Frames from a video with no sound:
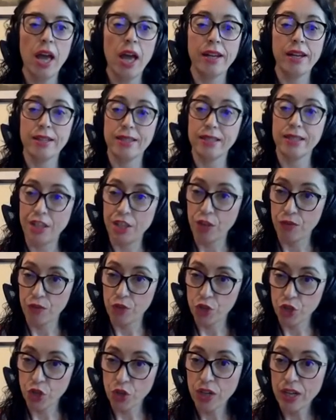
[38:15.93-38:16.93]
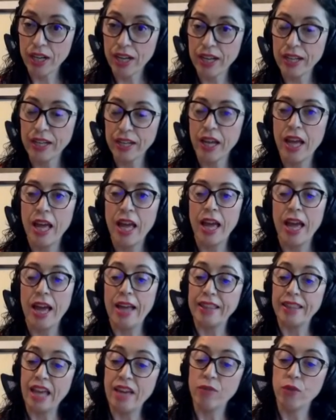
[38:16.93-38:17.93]
and the study of the shoreline
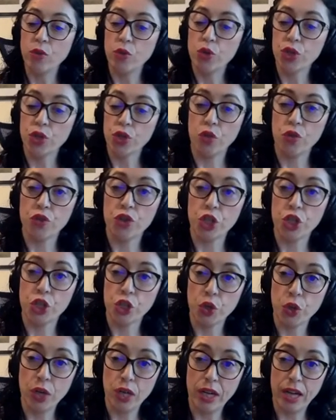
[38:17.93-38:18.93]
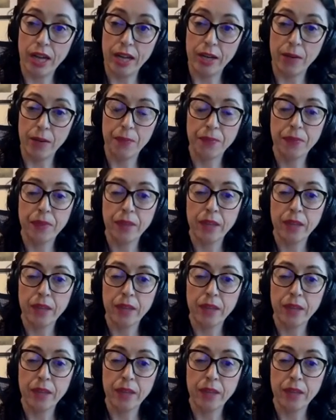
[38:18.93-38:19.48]
and the evolution of the shoreline.